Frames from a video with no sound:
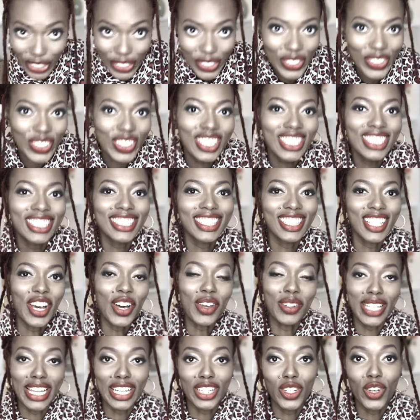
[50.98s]
do.
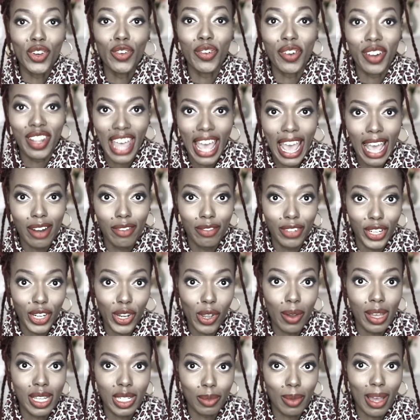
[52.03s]
So stay tuned for that
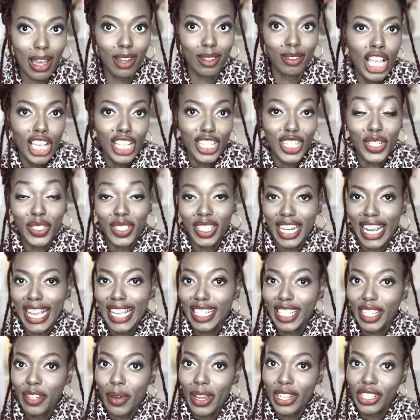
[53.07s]
video as well. So
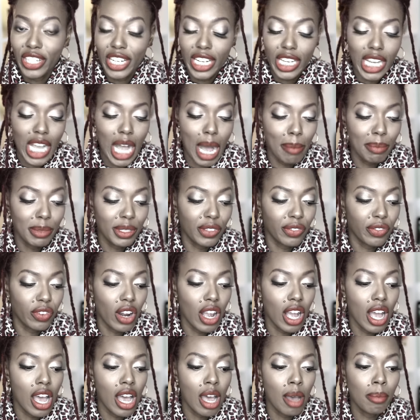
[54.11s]
today's question comes
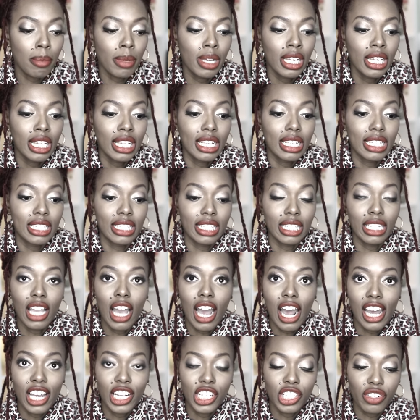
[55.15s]
from
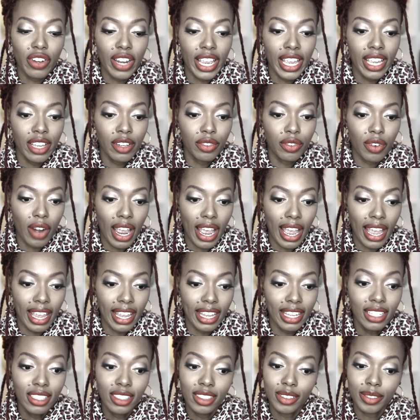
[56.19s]
DeAndre
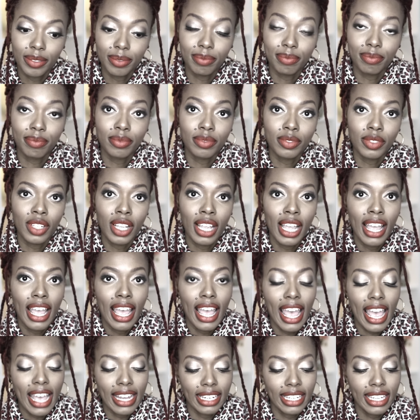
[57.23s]
Ray,
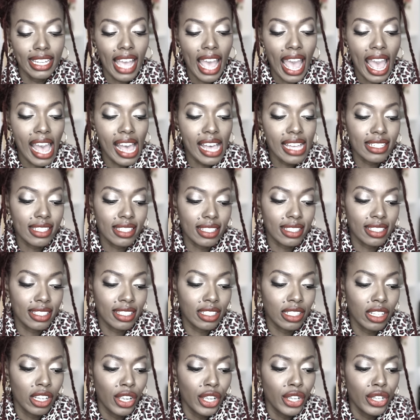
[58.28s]
and he asks,
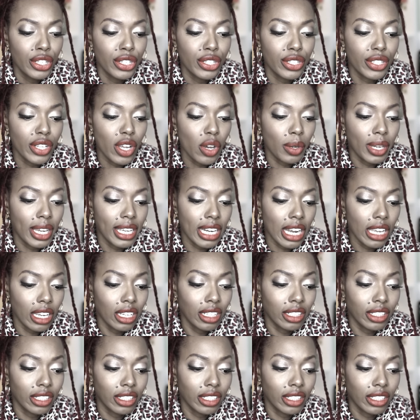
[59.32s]
so can I